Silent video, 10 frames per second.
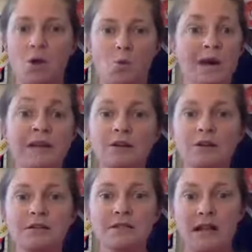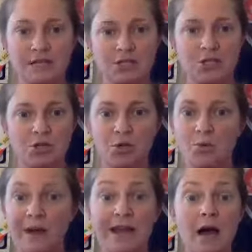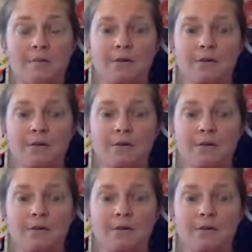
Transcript: what it looks like to wake up.